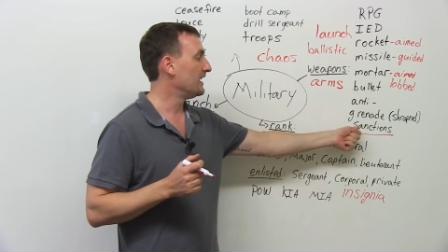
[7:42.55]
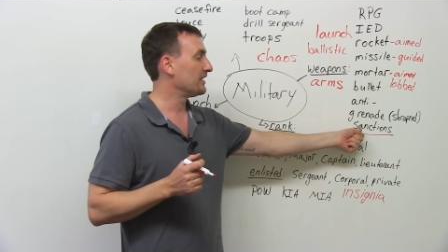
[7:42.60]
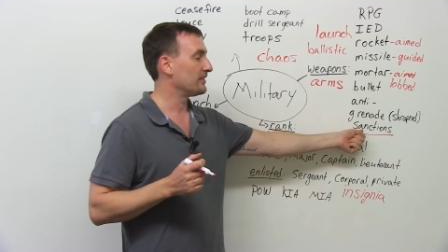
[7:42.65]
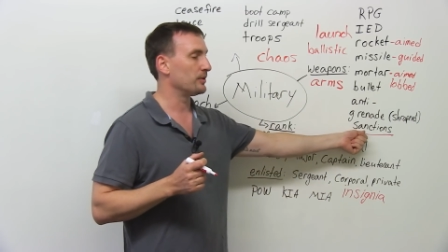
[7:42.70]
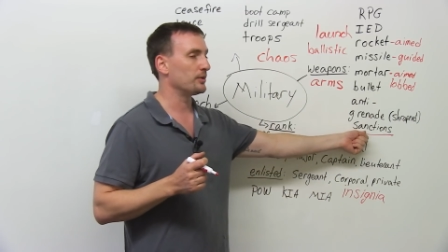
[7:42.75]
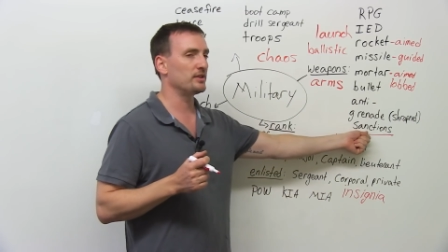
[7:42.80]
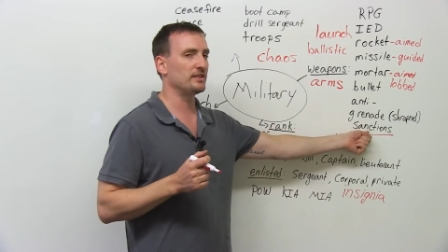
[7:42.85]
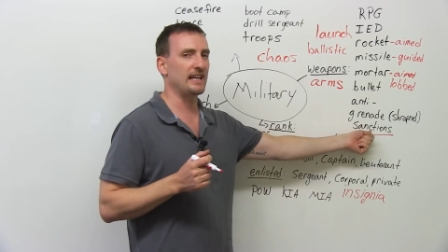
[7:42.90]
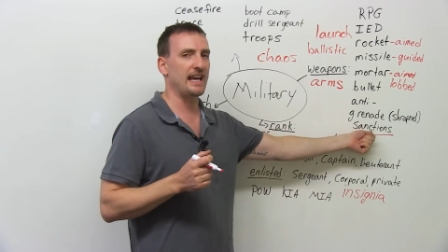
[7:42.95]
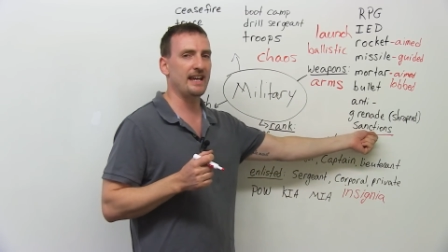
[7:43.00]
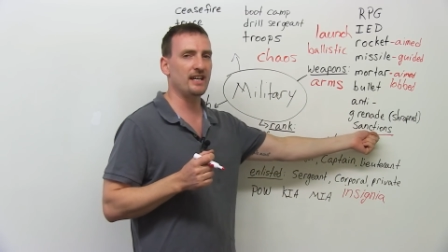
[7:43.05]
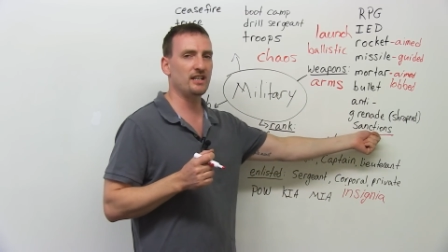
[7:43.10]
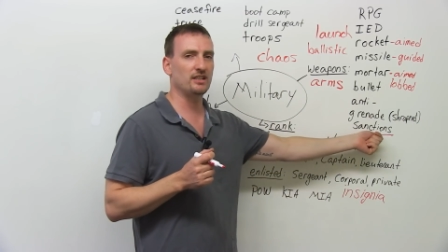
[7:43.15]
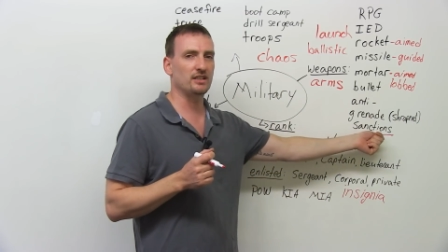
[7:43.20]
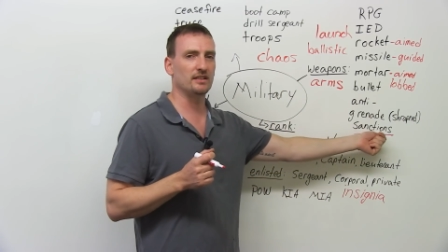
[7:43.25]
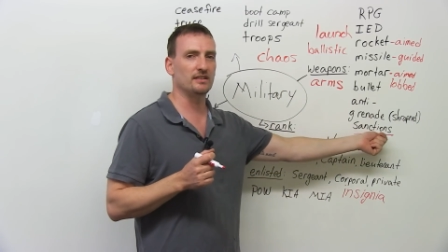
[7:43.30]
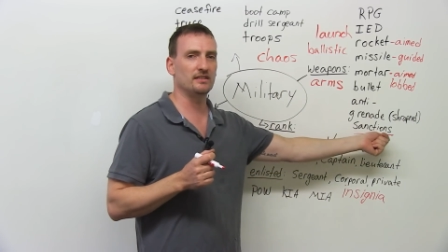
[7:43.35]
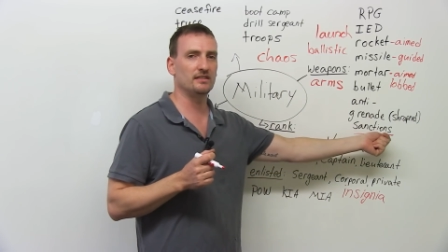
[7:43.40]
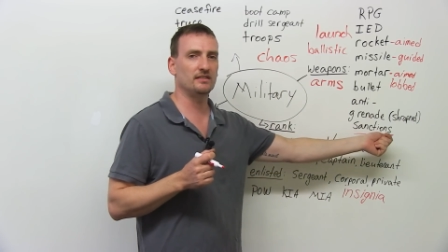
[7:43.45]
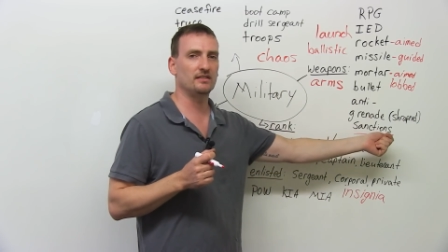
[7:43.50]
So
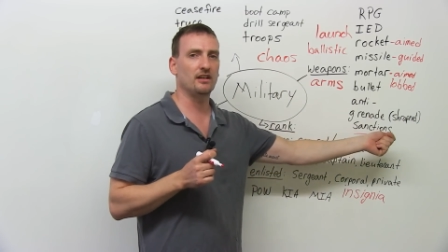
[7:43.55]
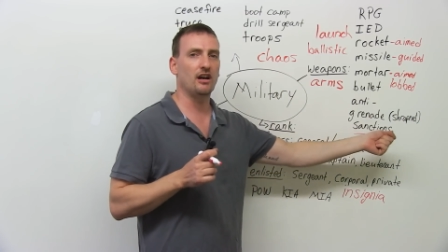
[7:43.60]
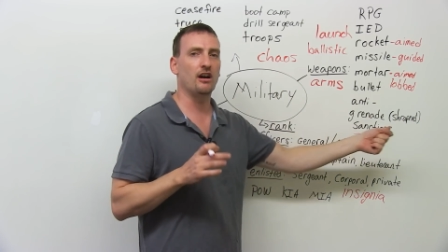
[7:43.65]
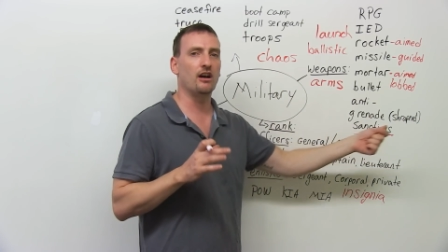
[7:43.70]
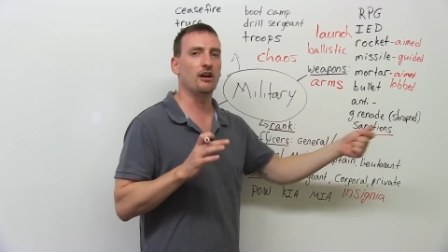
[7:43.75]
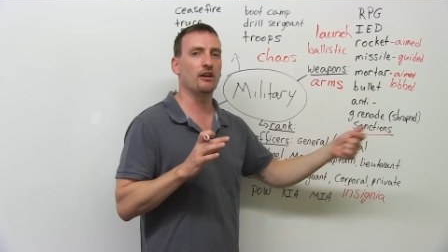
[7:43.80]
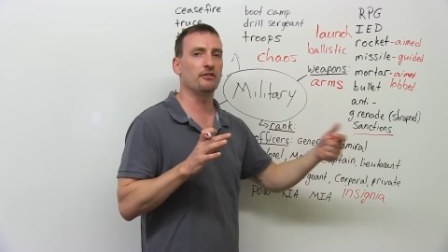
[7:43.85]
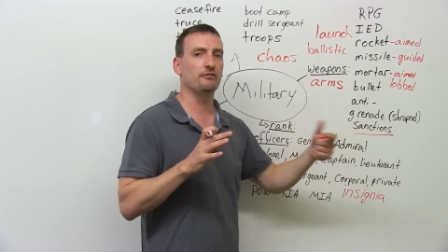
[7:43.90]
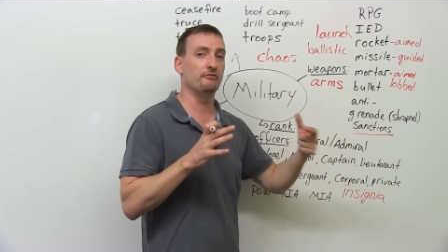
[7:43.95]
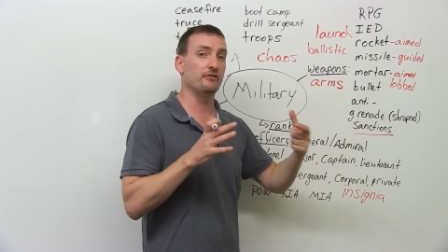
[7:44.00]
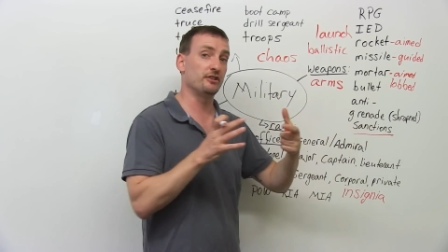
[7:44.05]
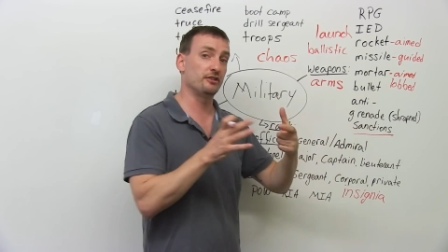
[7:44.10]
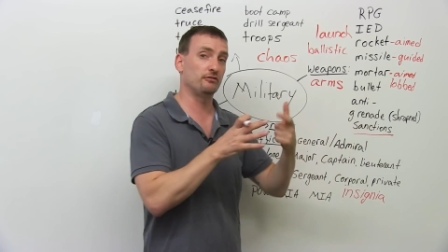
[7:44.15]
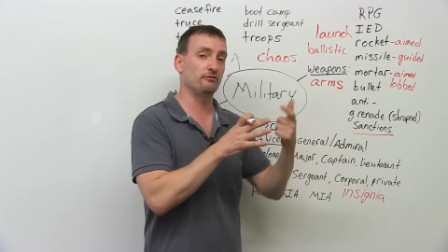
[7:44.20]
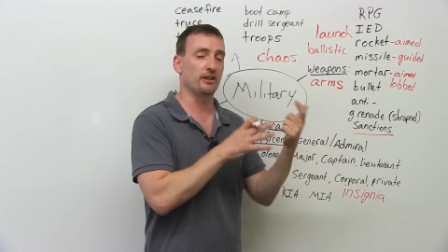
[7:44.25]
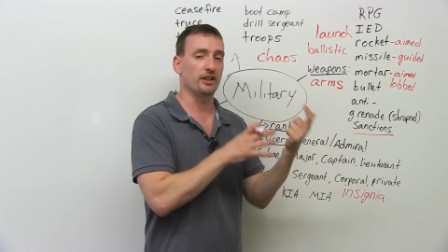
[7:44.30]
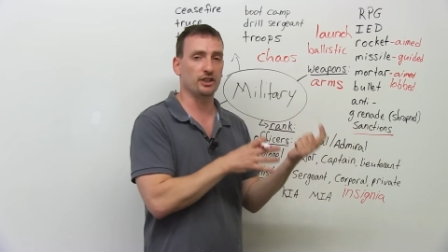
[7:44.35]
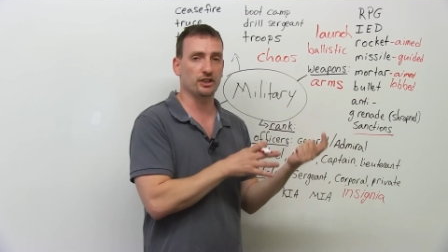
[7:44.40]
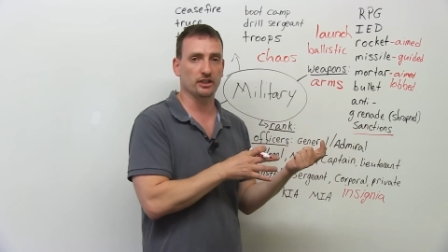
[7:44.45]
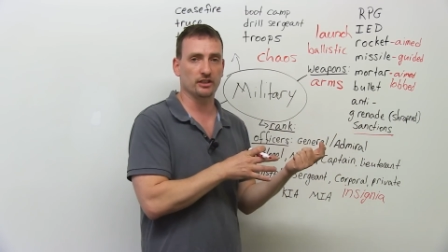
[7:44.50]
sanctions are
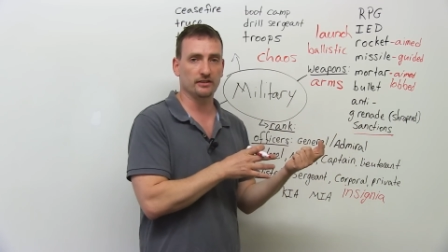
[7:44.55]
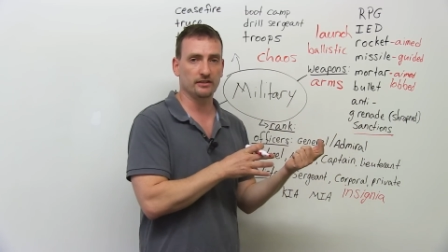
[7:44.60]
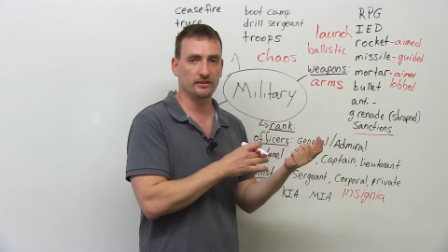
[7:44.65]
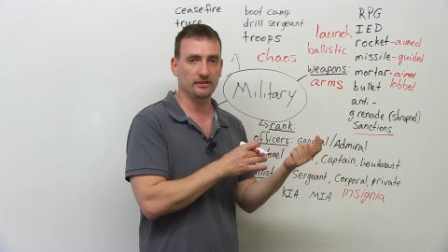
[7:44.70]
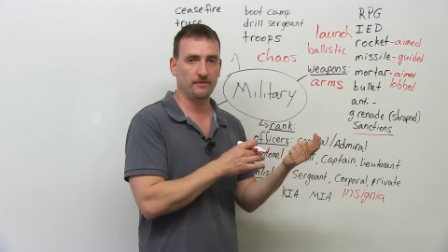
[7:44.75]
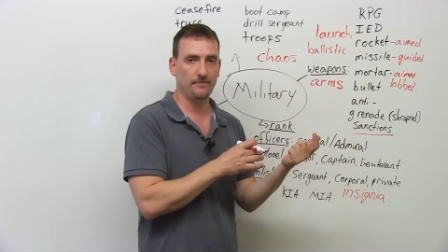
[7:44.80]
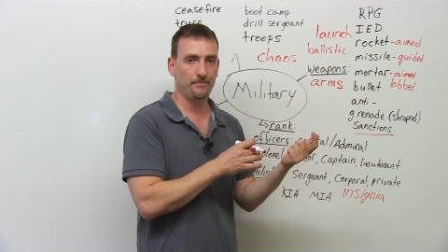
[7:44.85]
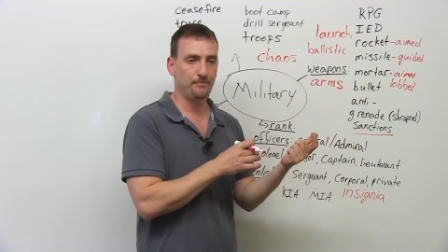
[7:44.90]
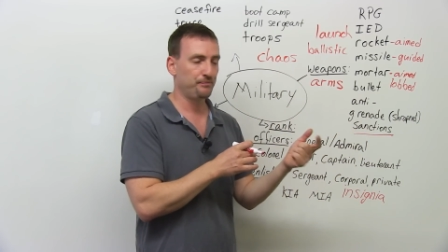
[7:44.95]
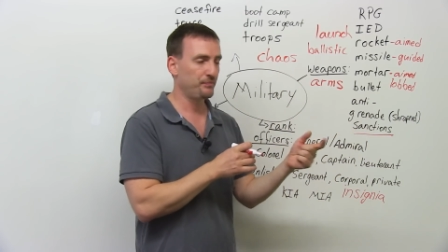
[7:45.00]
restrictions,